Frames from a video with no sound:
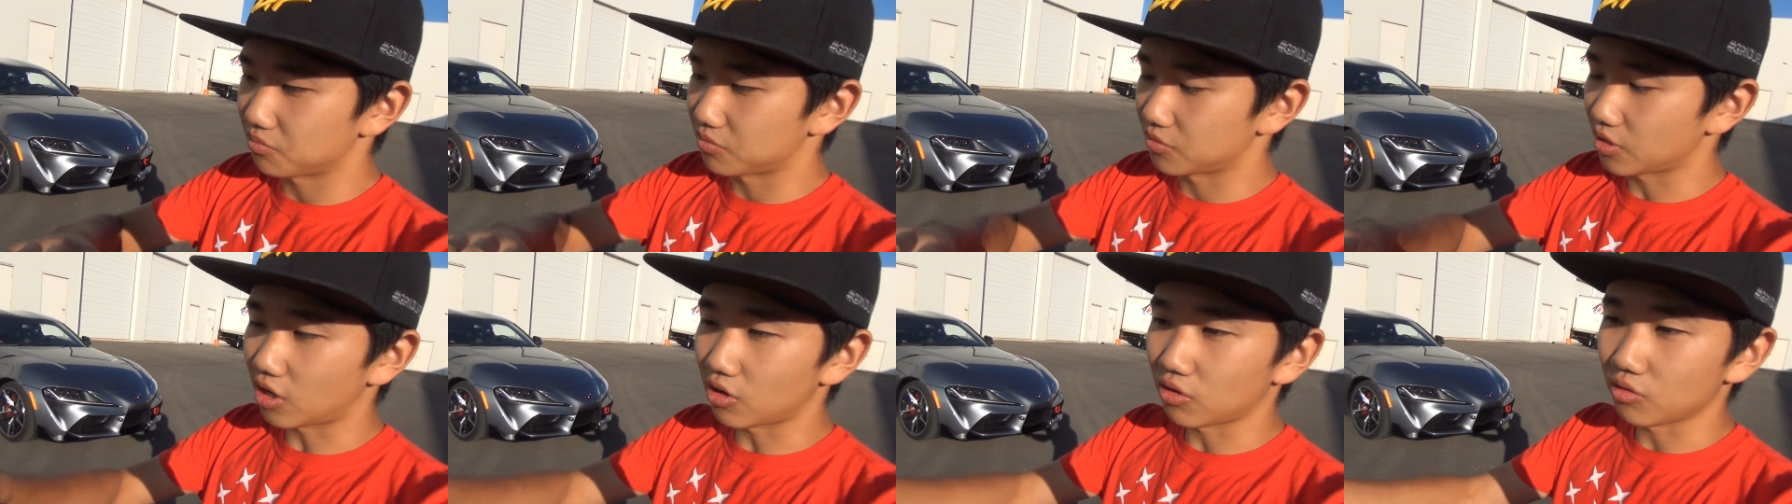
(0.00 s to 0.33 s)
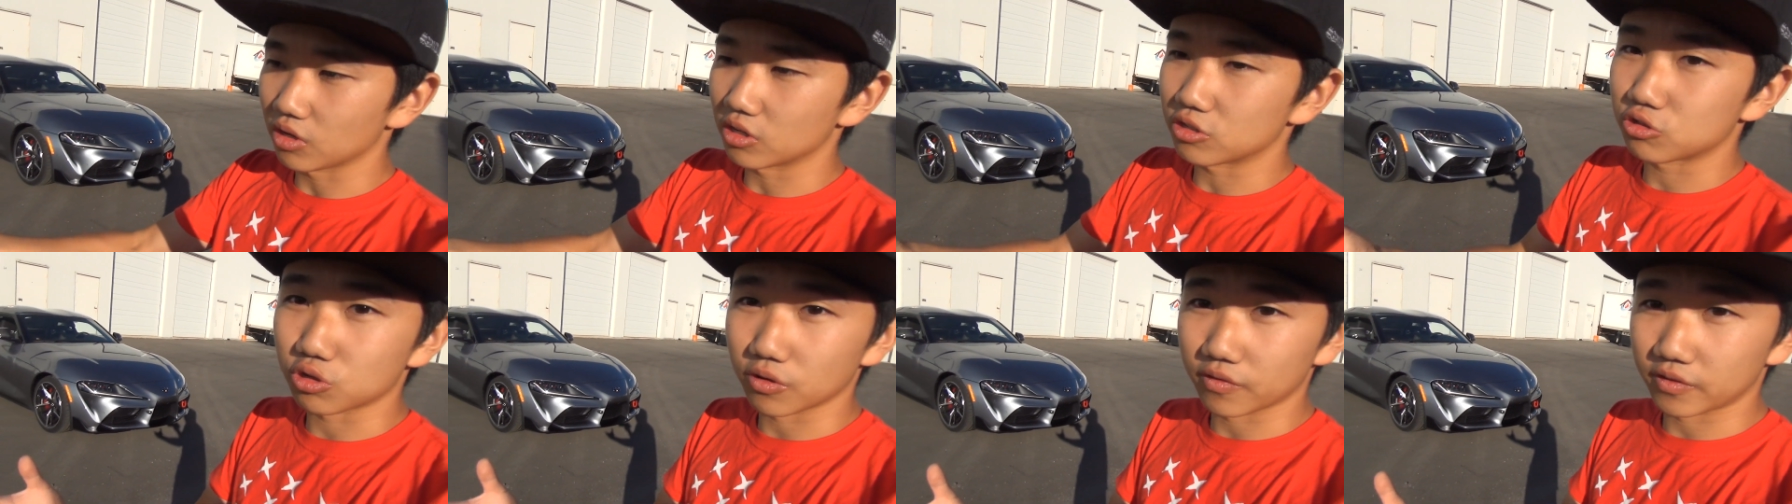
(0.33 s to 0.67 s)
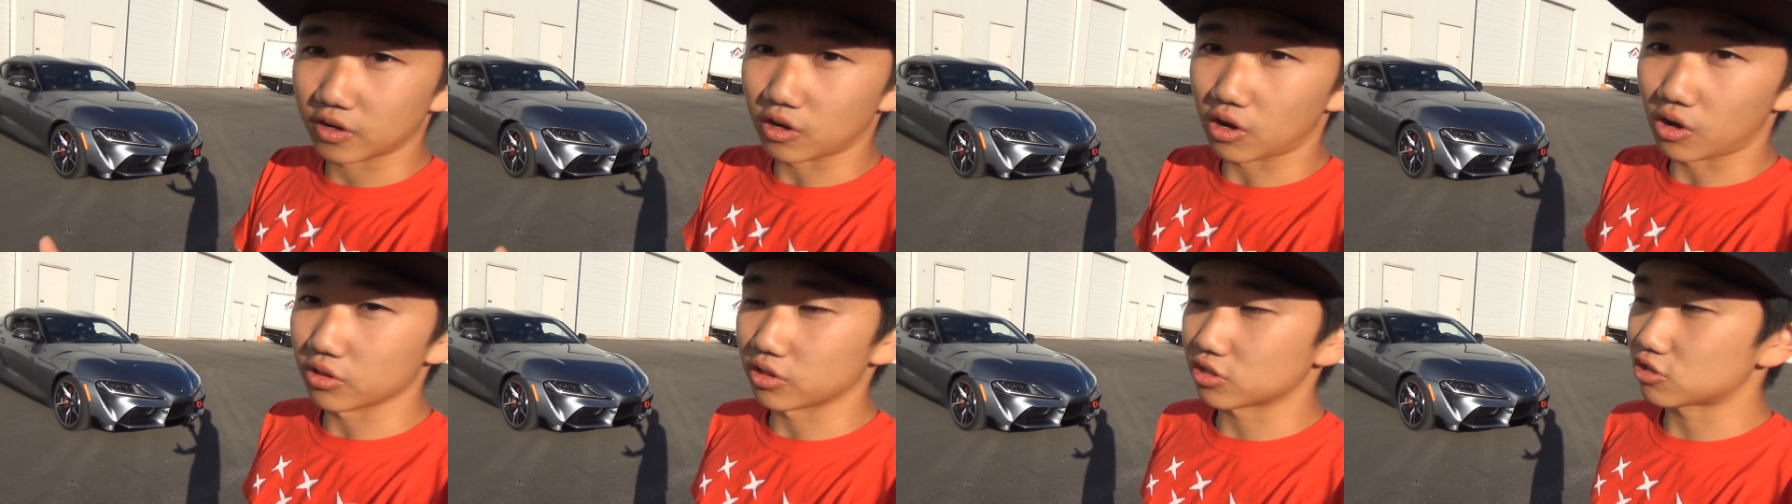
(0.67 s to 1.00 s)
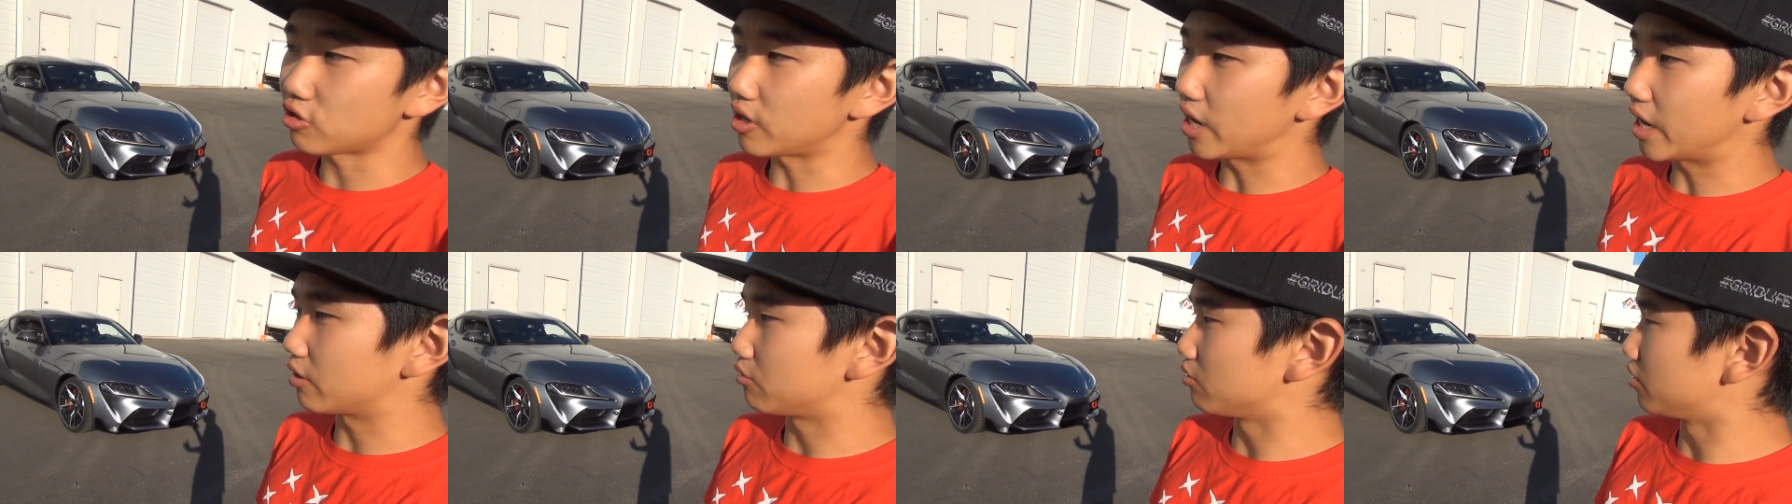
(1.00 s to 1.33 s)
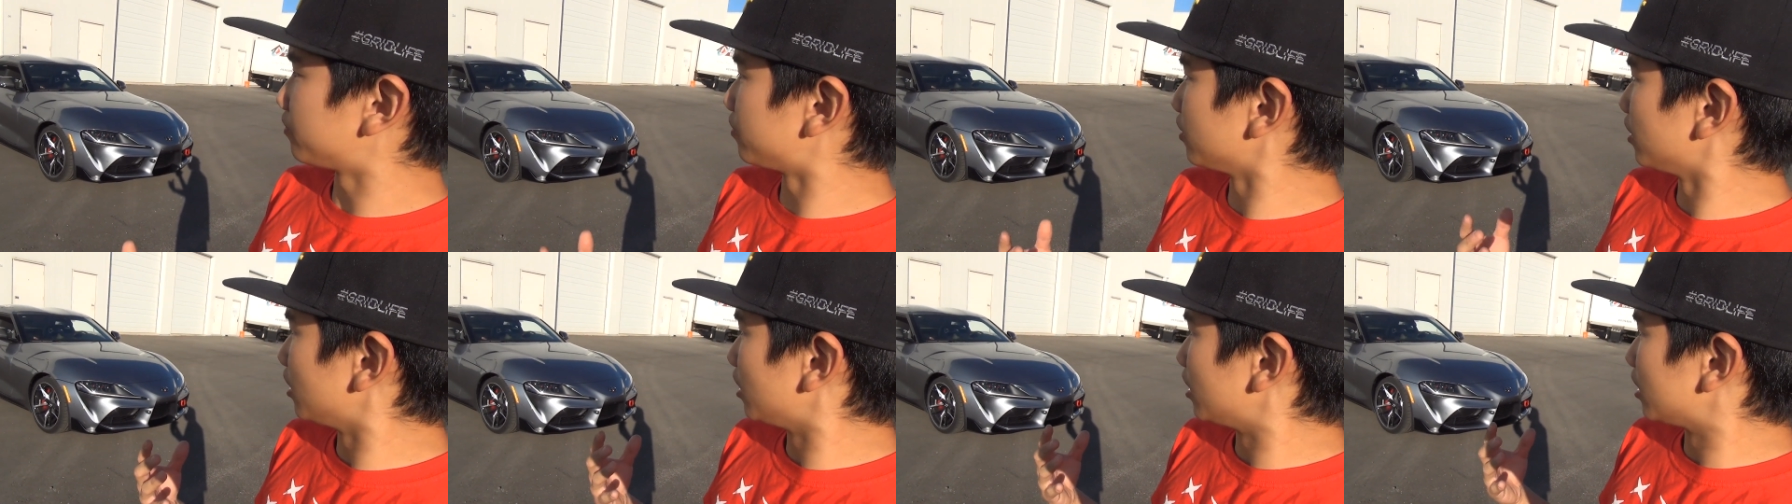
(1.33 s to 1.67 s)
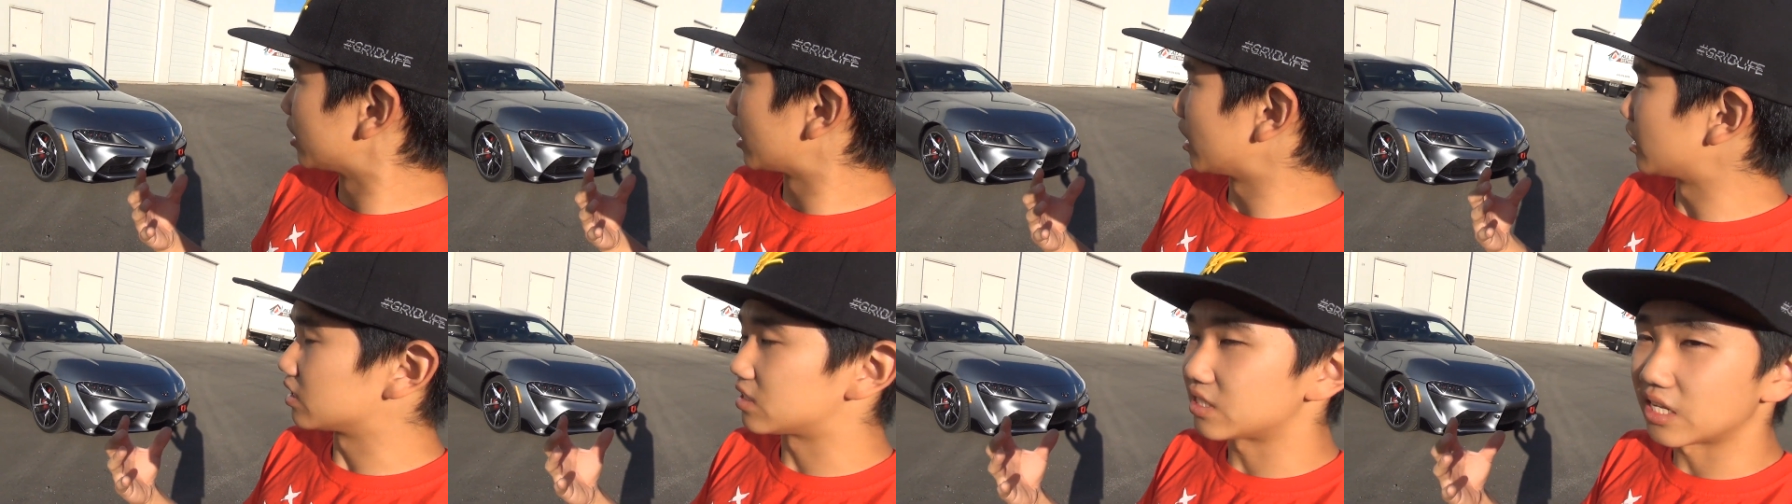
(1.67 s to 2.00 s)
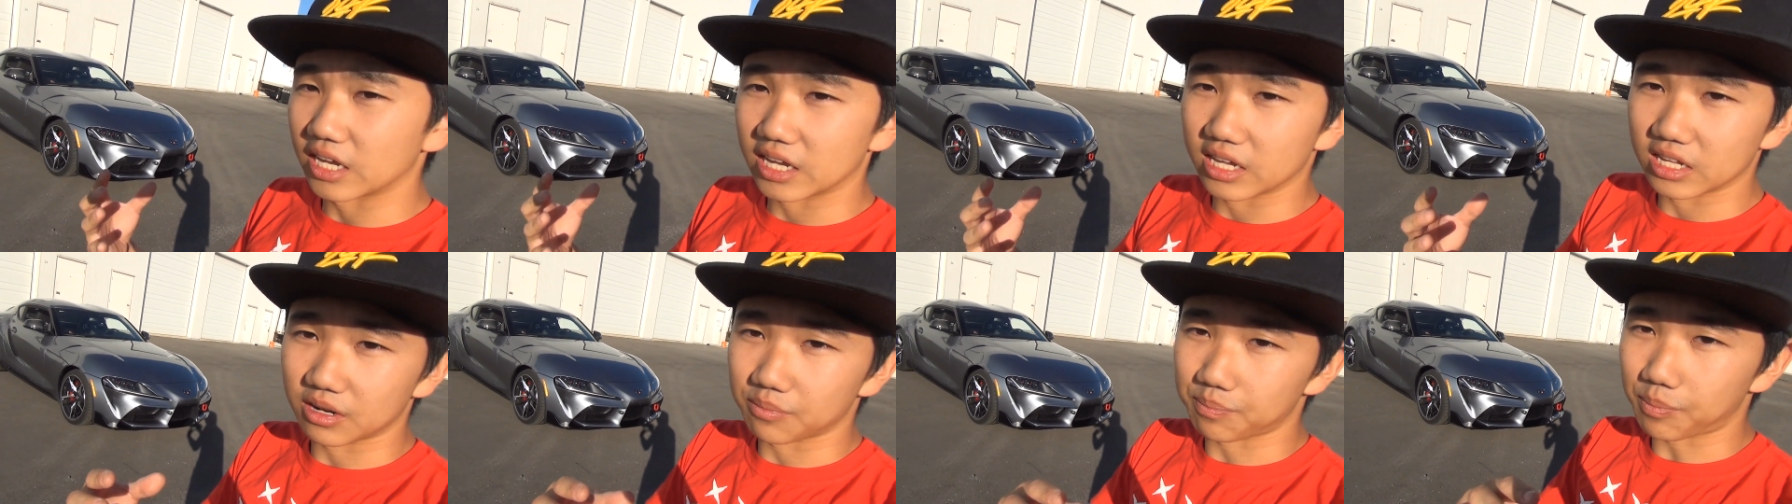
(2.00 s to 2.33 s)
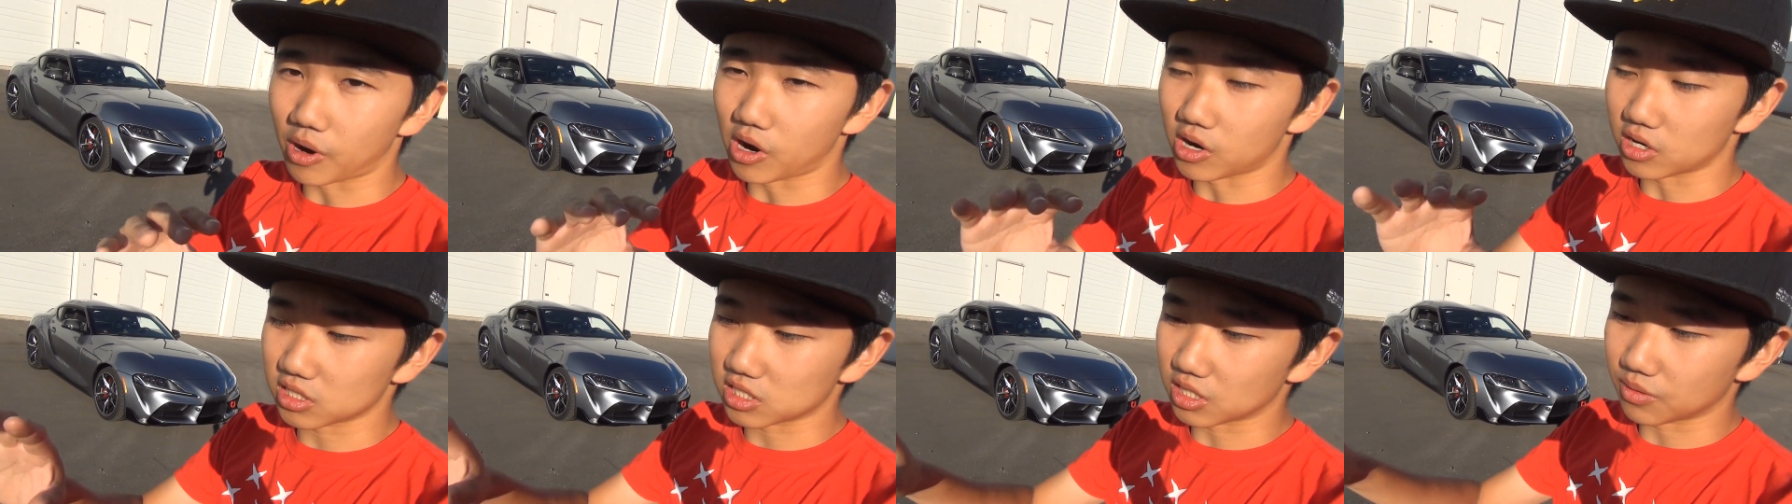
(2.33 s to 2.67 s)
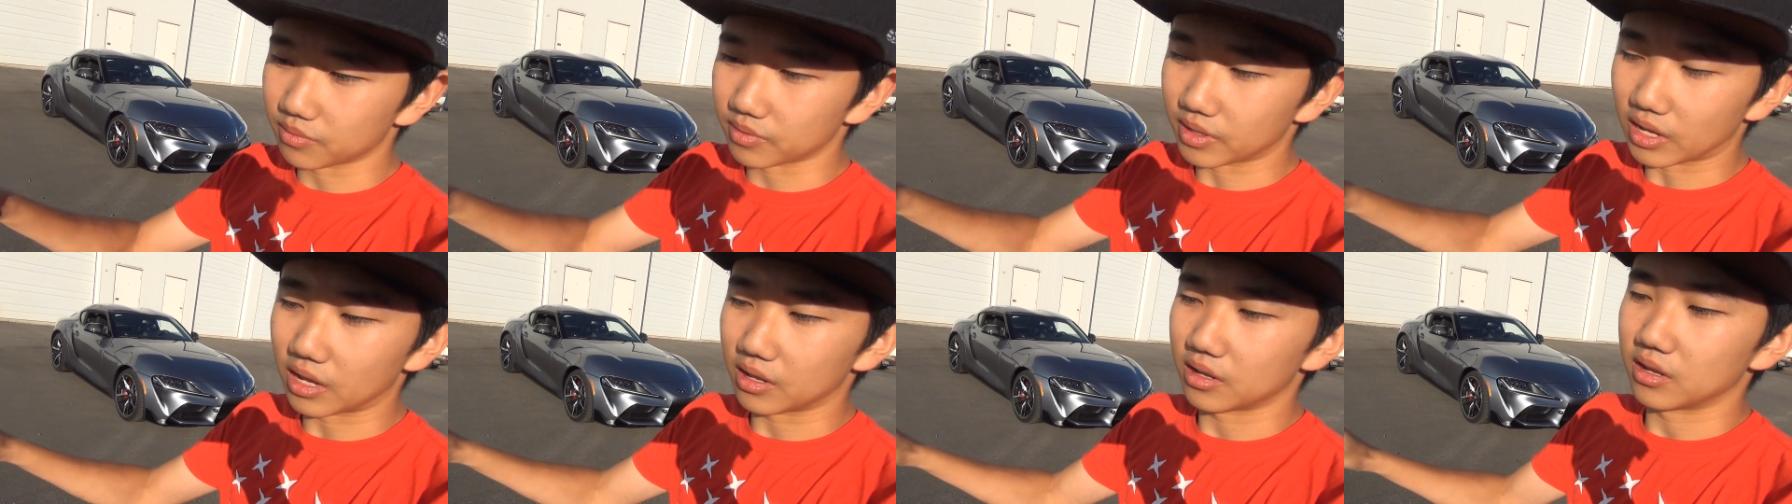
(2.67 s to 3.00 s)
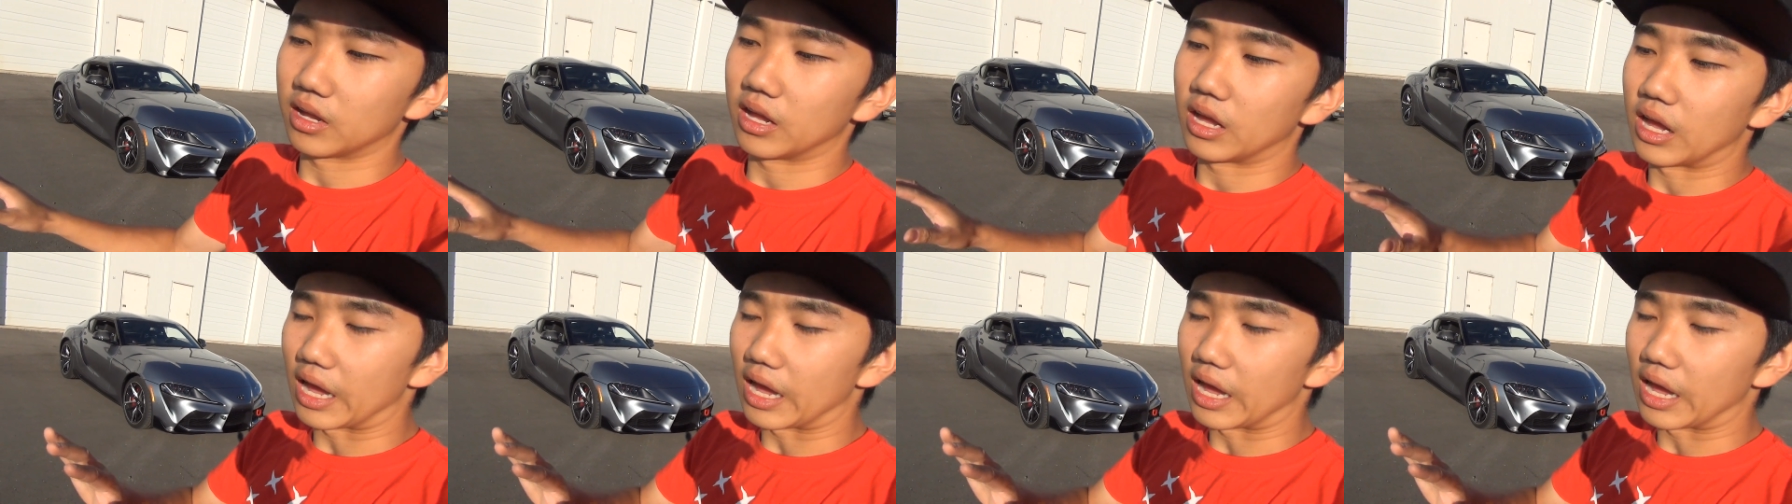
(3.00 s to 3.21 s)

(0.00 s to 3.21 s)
not only driven it on the track, we've kind of taken apart some of that